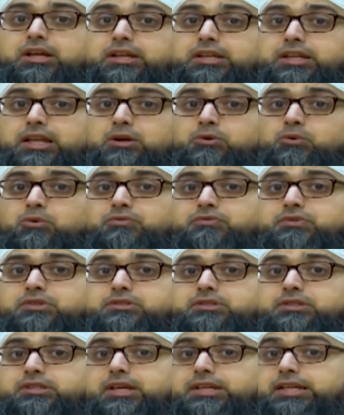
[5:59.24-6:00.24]
now
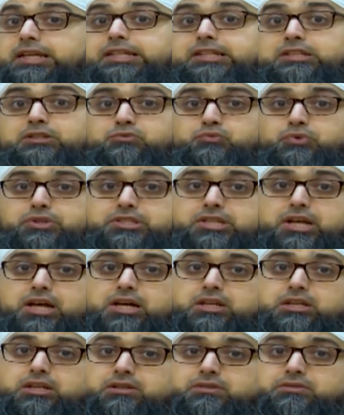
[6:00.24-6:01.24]
obviously, and he didn't
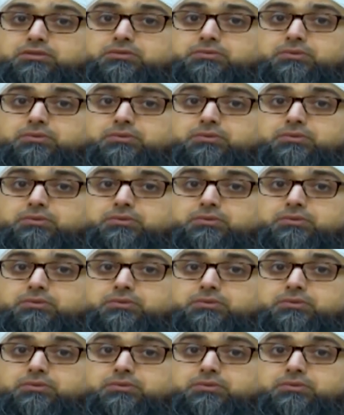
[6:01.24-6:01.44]
return it,